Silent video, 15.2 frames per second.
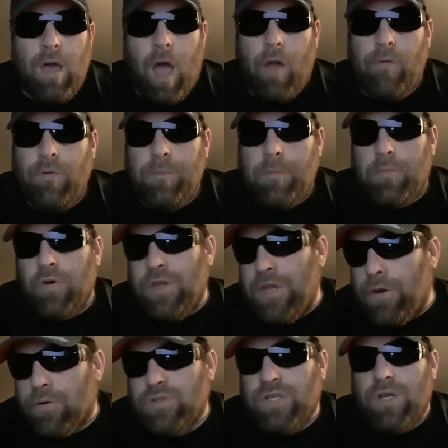I remember
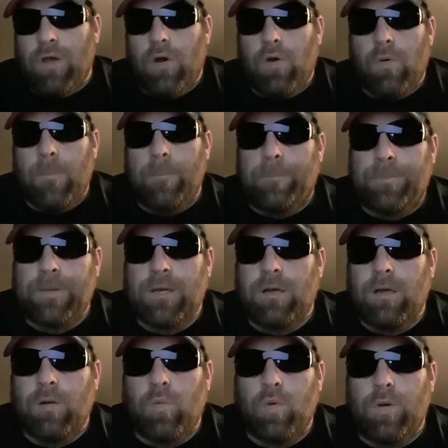years ago
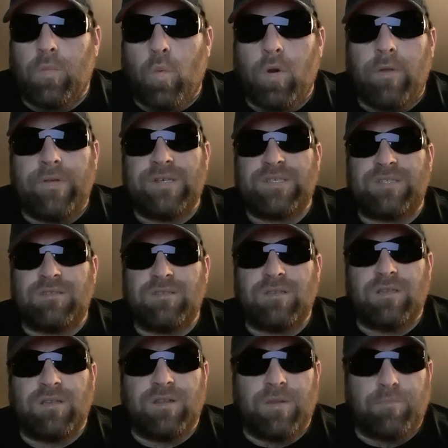when one of
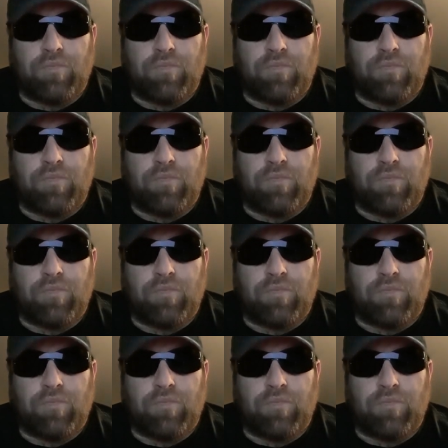the